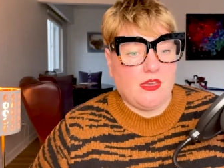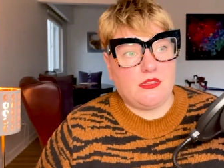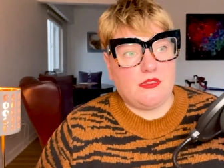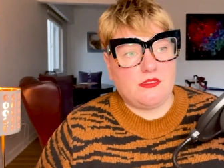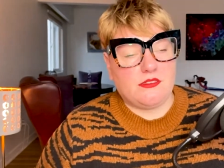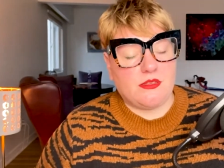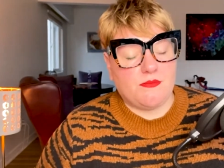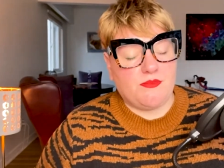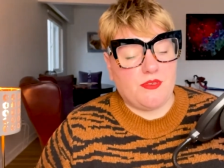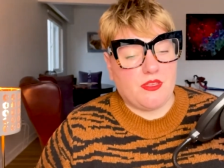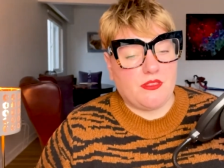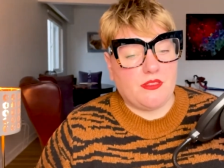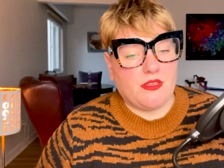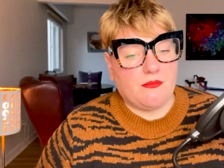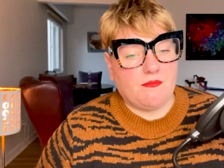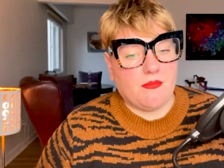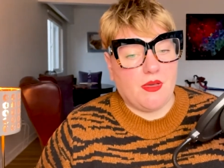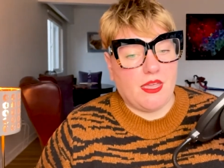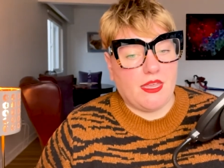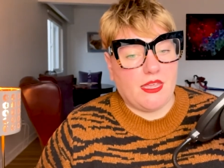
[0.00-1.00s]
Something
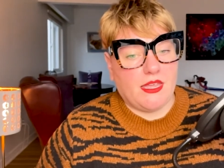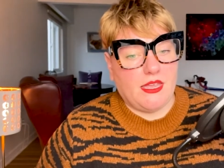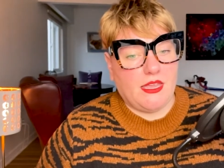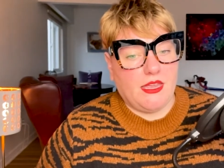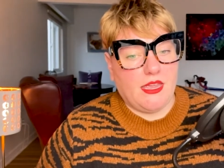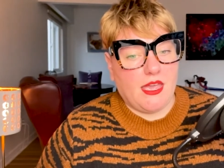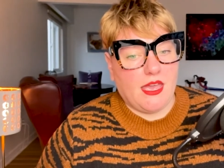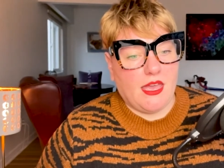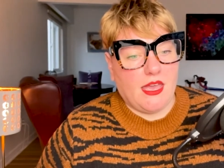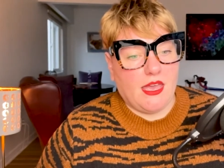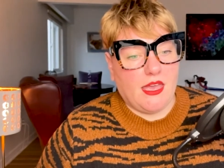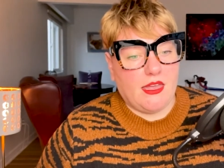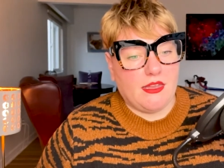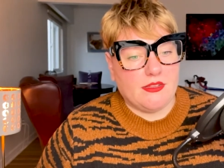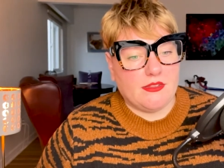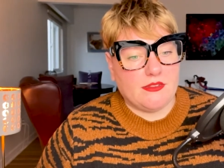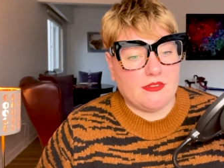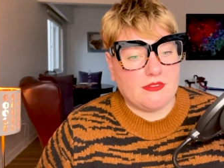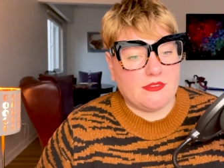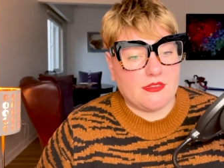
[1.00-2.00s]
that Mikey
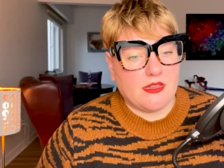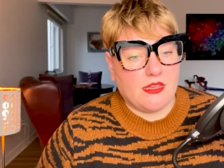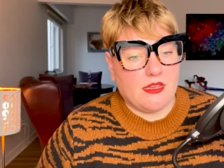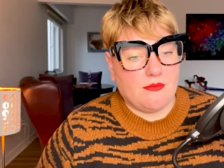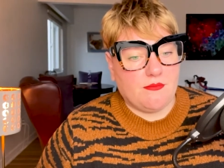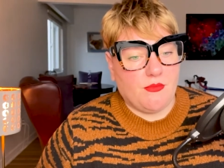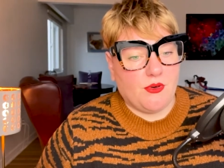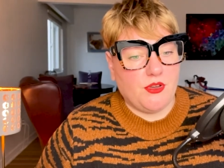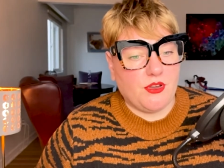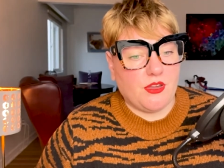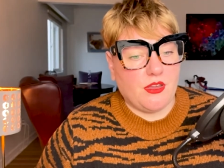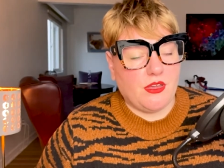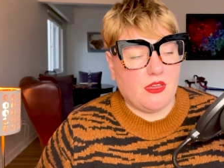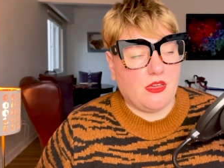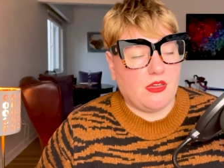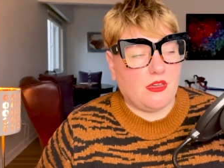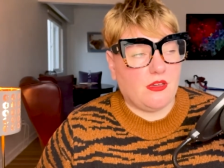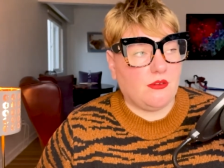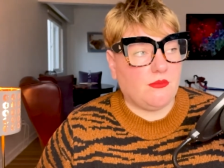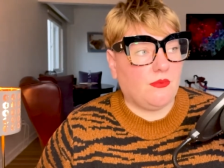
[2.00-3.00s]
and uh,
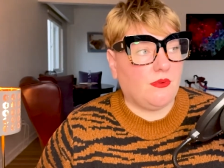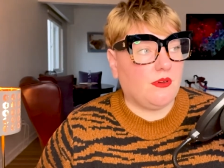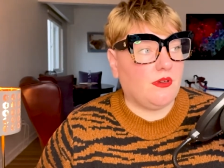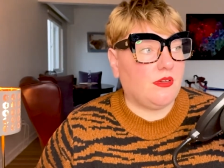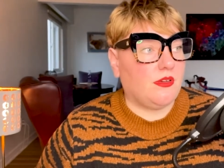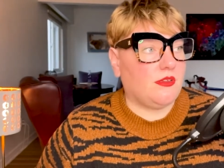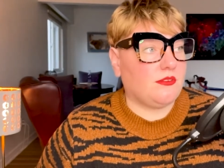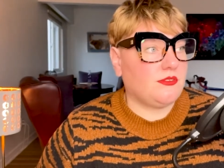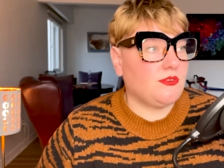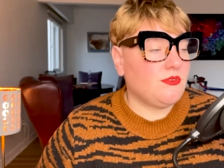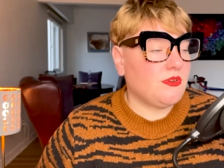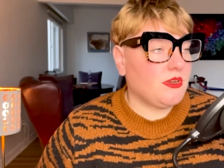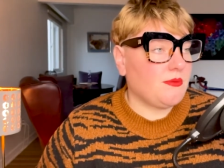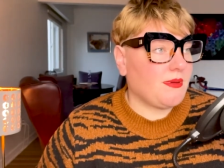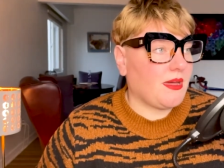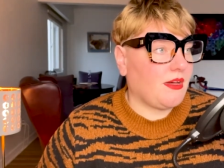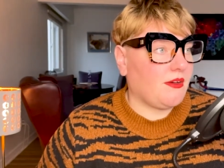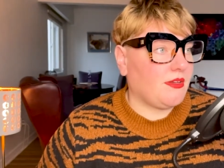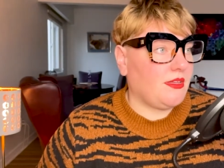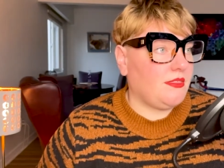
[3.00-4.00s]
Monica were talking
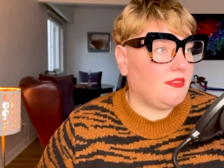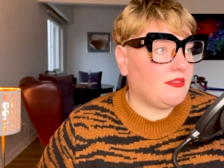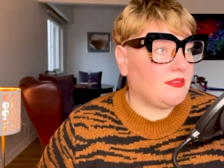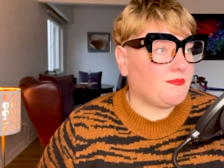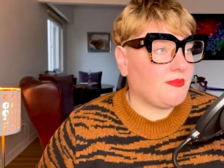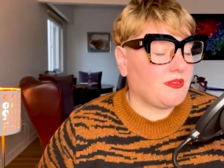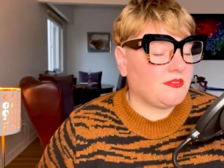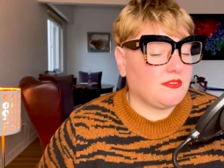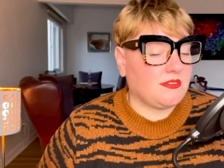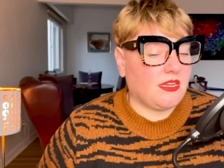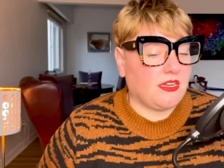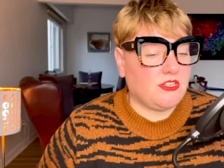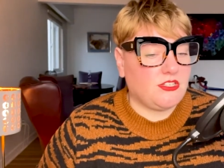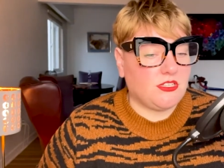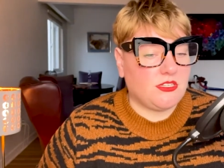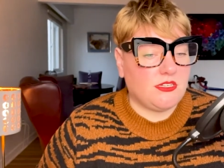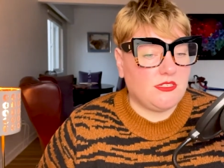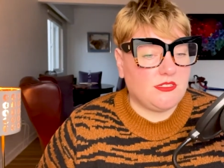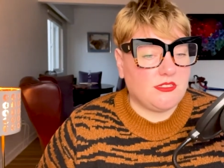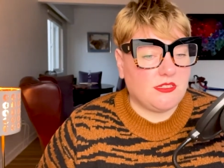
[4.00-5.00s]
about in this
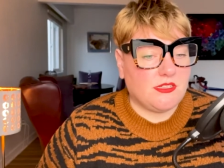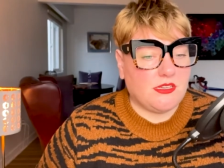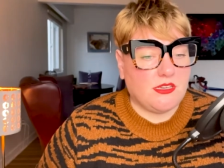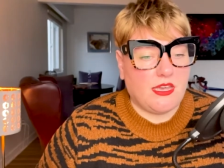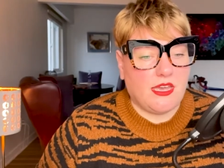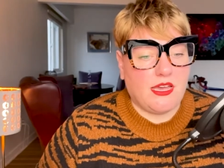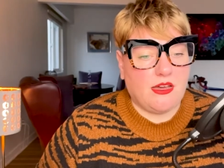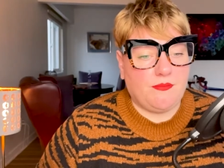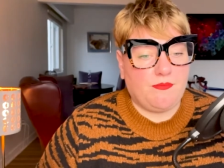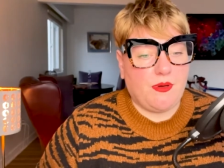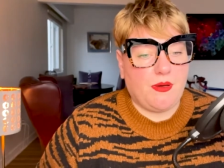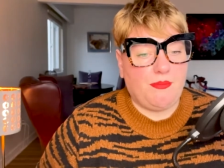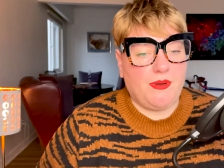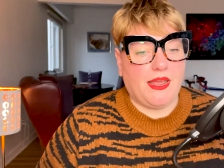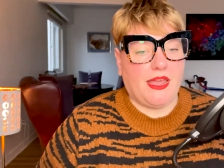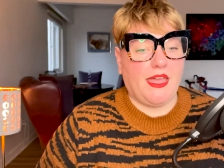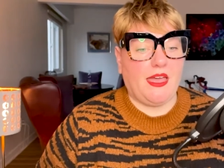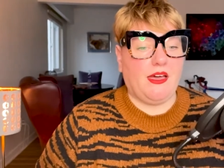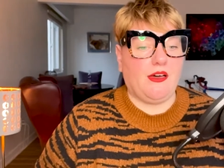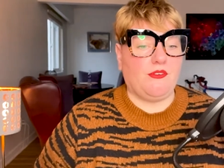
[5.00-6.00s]
presentation is that how
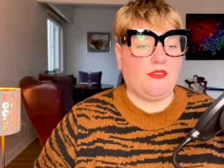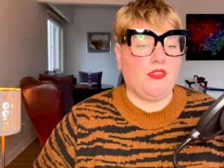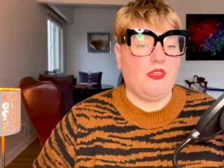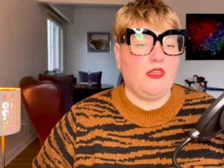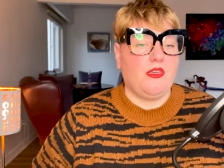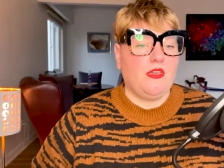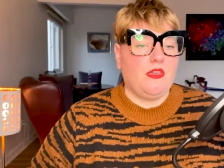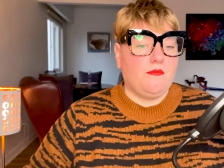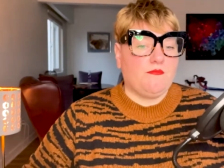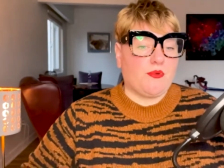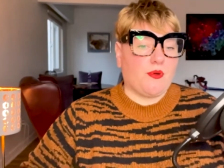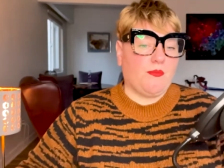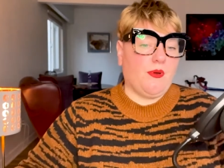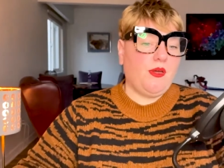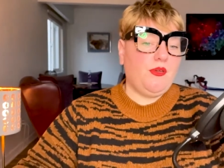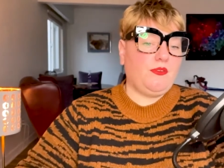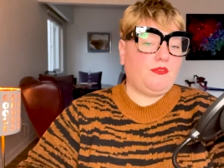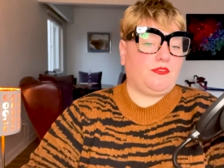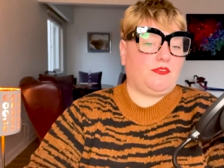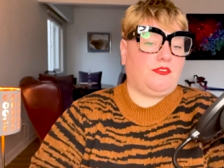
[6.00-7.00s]
public health
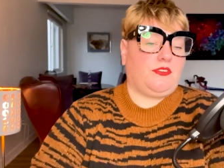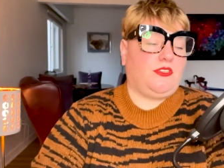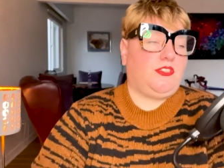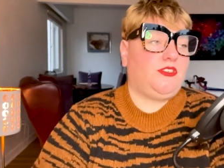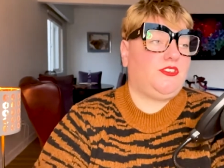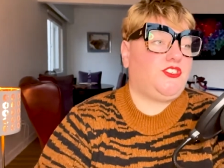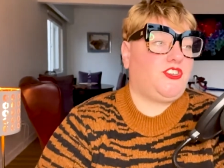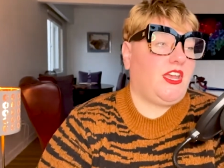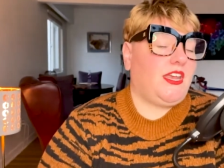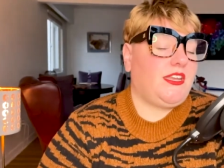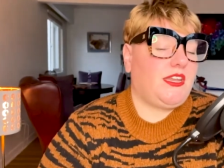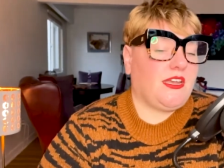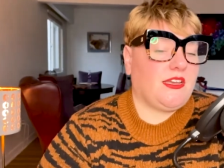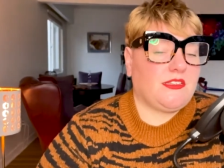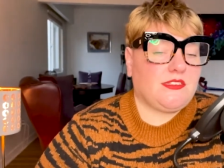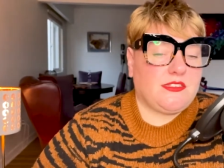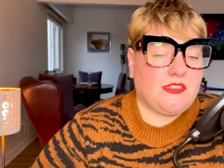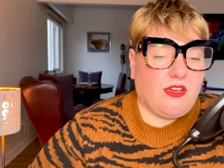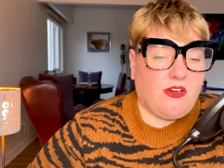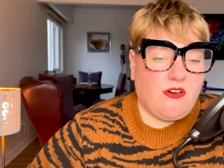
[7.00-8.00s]
promotes the
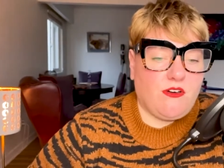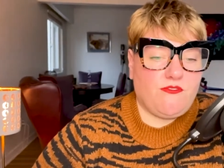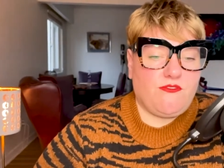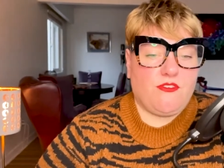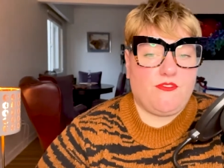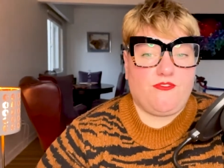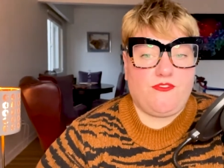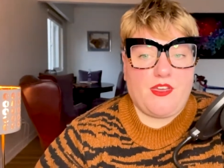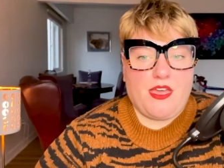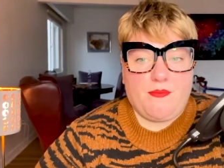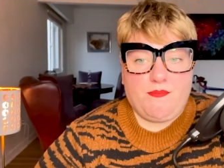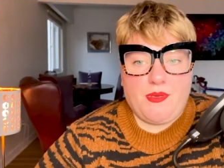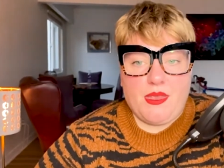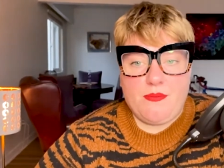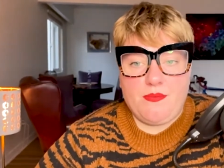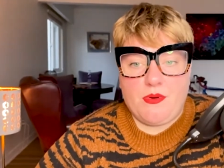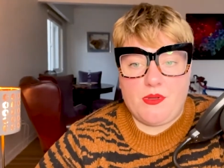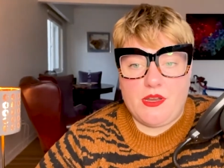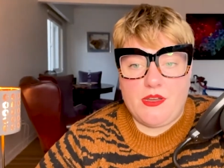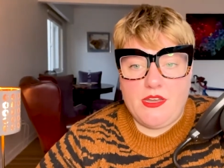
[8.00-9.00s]
eugenics of fat
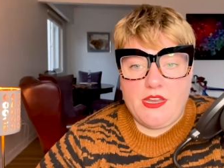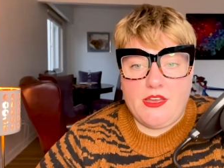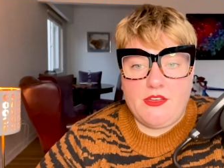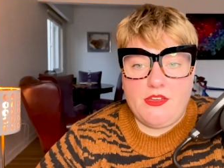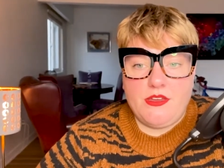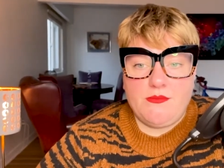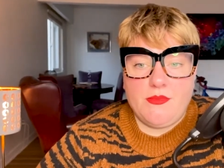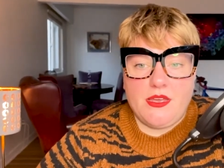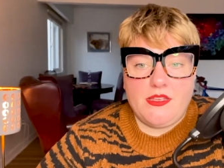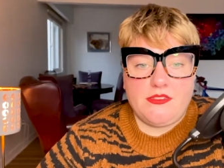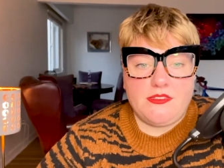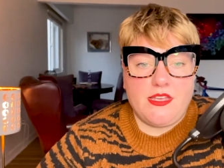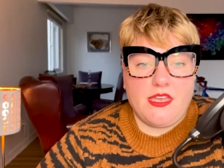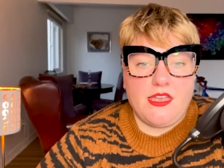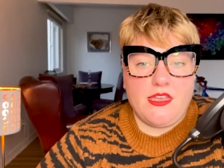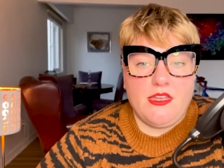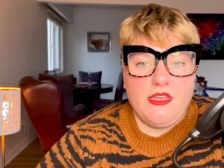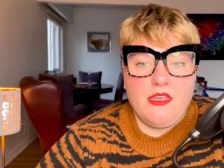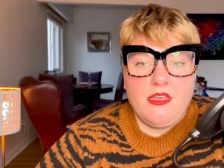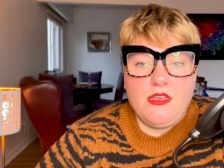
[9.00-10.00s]
people. And now you might
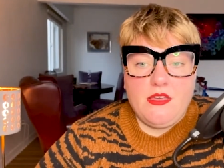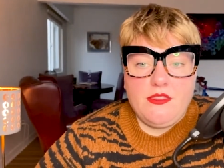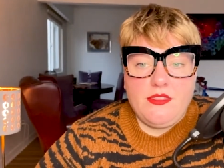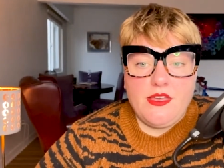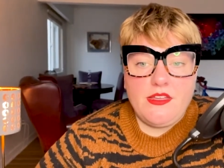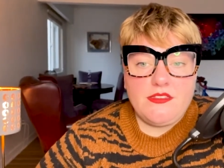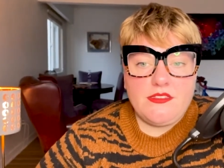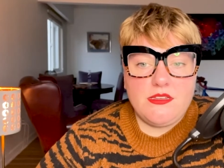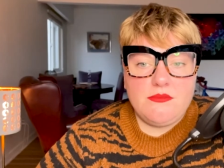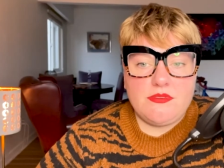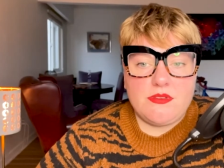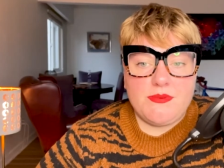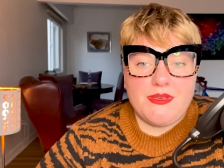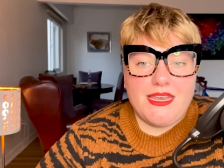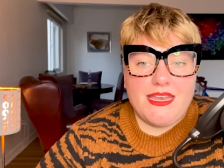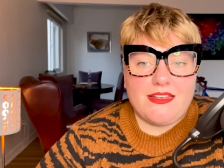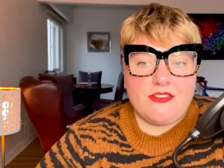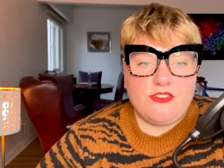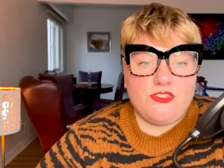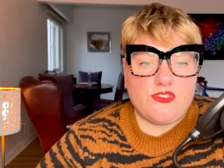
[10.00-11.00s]
say, that seems a bit
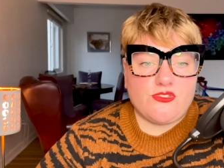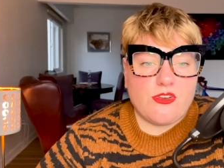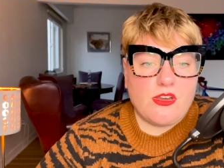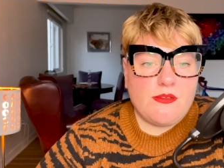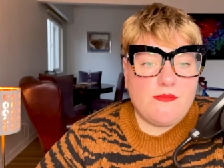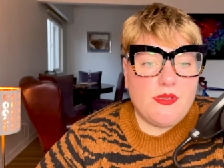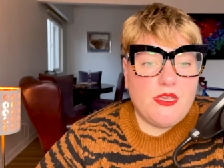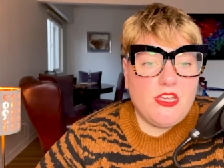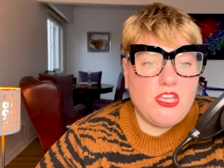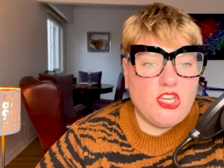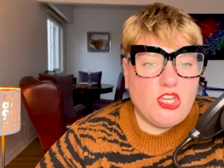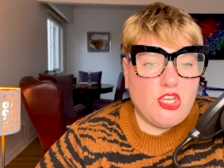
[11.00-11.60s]
extreme.